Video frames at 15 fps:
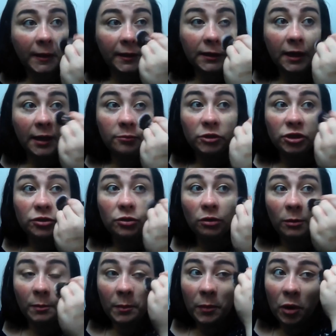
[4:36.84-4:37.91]
And I'm just
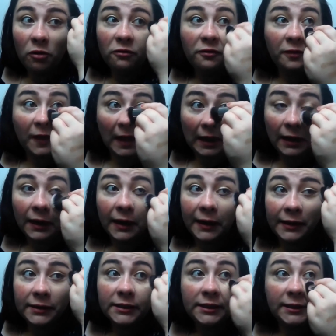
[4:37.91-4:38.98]
going to buff that
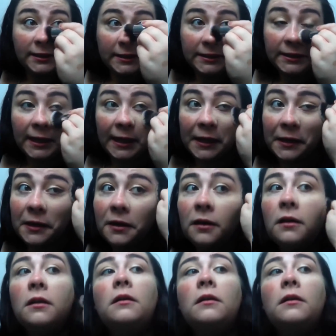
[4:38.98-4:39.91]
into the skin.